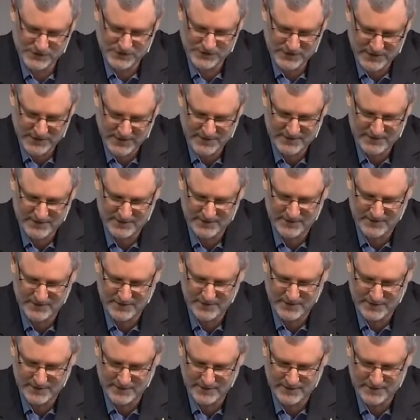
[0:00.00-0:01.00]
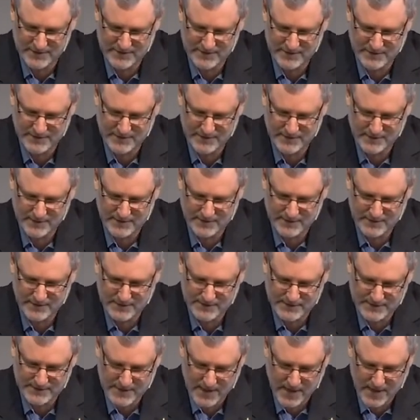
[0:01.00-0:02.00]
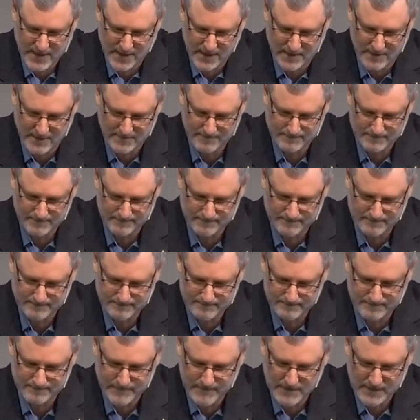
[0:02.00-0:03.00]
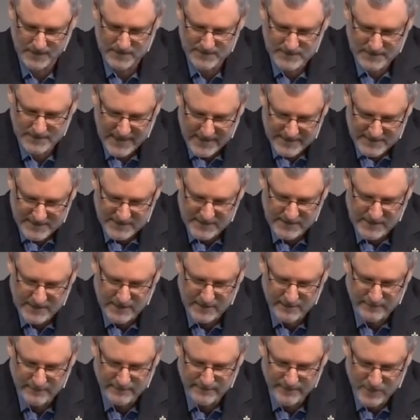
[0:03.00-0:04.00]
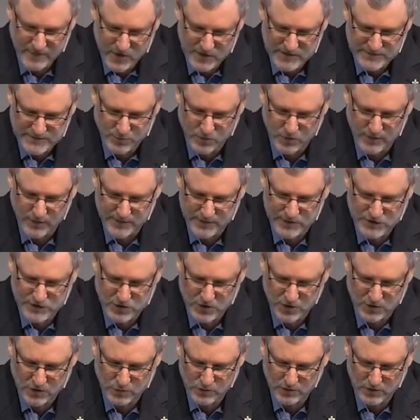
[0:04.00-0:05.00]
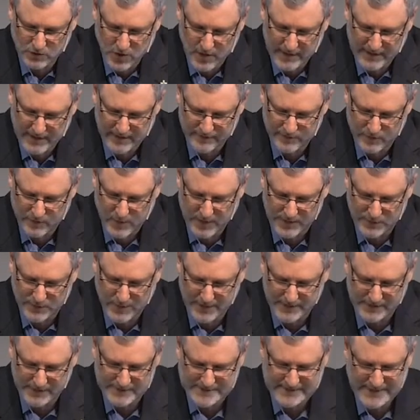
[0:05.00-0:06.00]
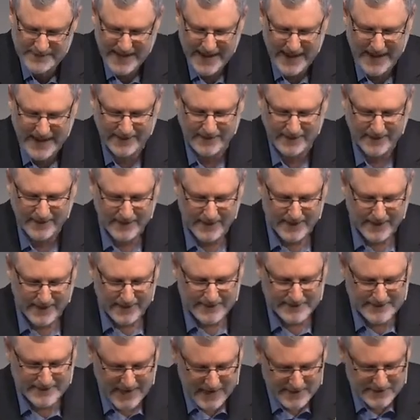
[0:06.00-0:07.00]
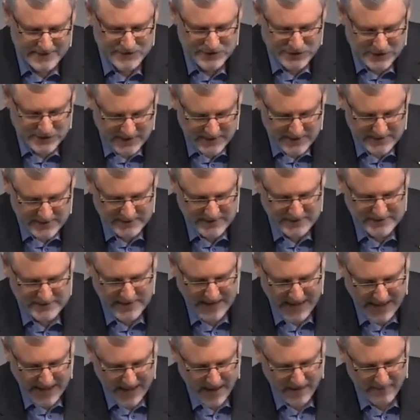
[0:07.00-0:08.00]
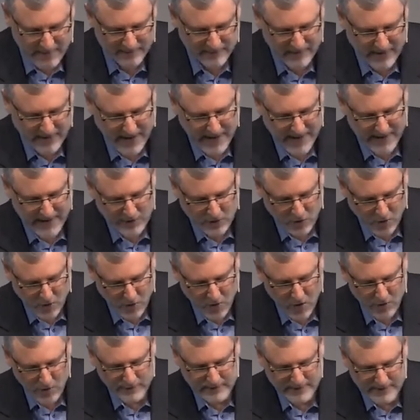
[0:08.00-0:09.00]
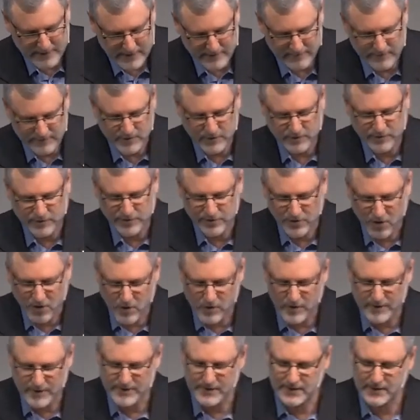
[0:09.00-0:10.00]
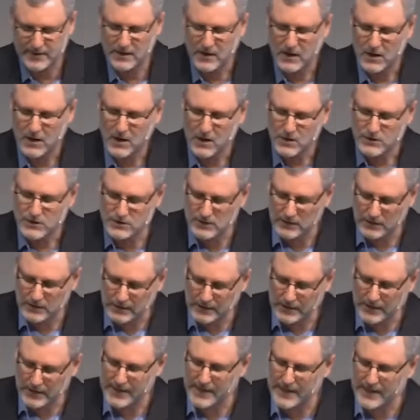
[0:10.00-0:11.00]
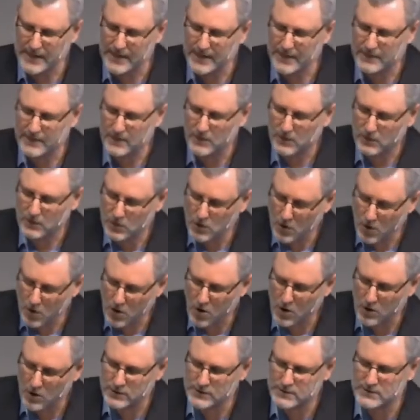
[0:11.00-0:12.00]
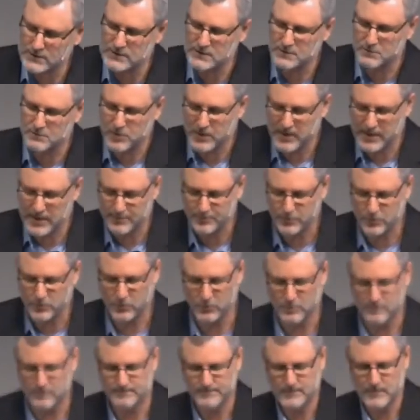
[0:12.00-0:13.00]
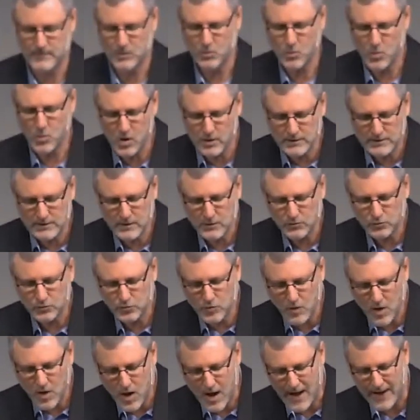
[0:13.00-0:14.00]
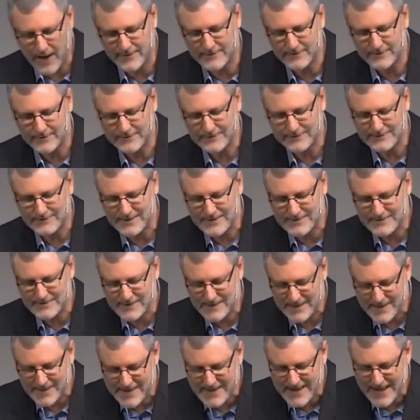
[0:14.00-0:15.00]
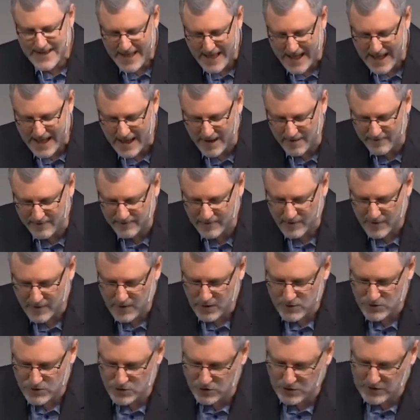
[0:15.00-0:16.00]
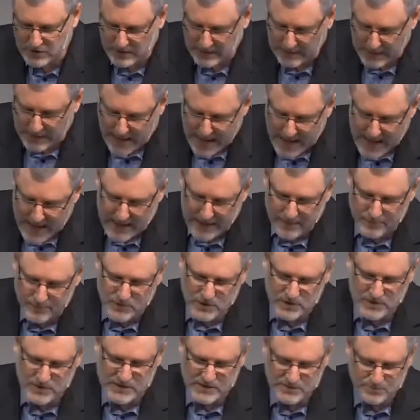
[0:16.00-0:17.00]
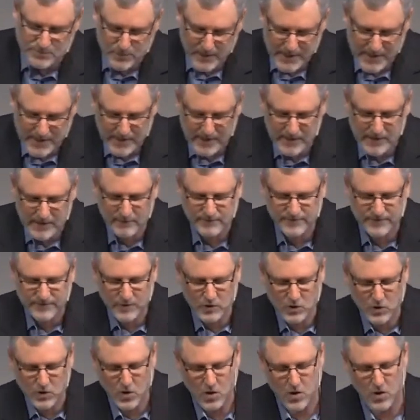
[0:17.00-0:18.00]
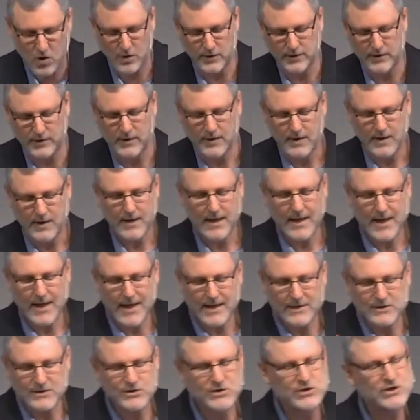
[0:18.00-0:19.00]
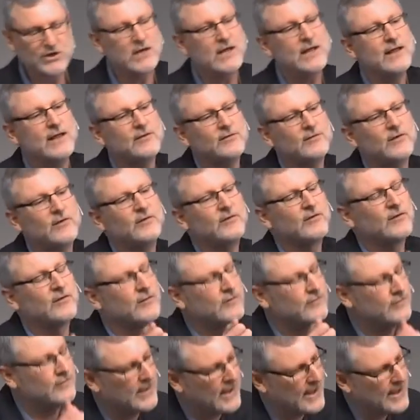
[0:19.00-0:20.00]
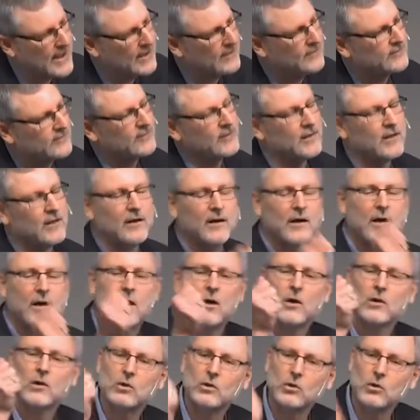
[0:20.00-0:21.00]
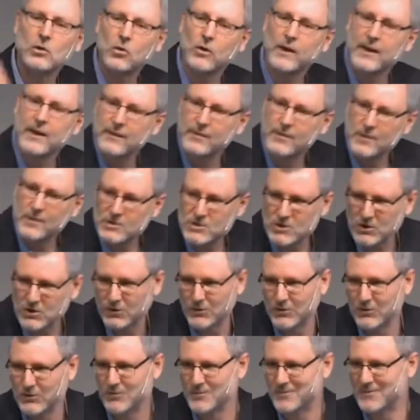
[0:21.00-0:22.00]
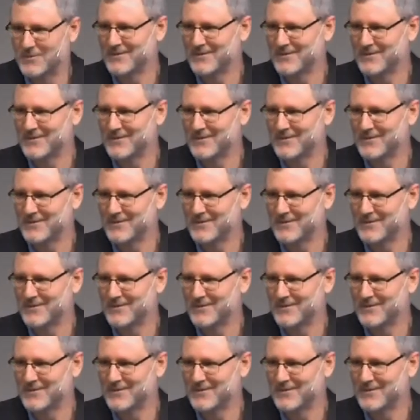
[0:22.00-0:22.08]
Jesus is saying. And so that's the first point that John would like everyone to understand. Does Jesus have a God-given authority to lead God's people? What right does he have to claim to speak for God? And Jesus says, look in the tomb,